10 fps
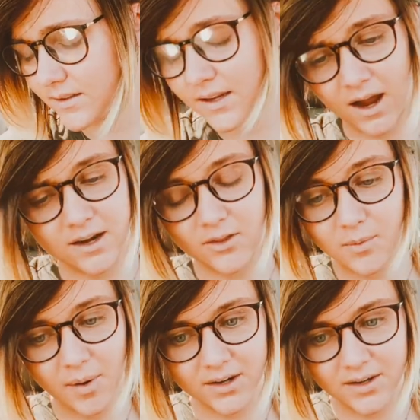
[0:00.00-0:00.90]
yeah,
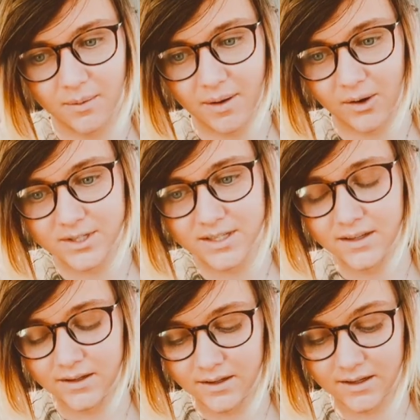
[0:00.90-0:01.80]
another part about
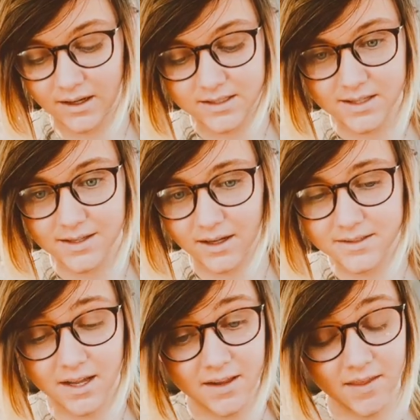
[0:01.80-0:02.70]
connecting the
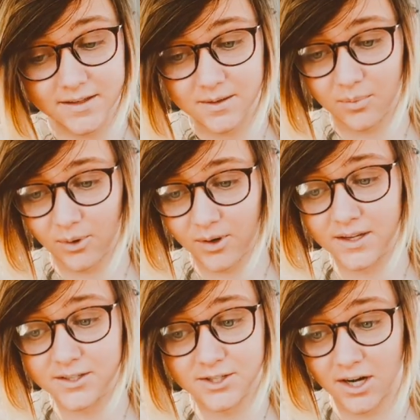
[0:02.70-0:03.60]
dots that I think is
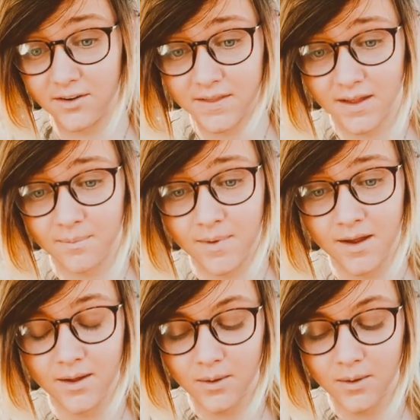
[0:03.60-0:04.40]
important is sharing them.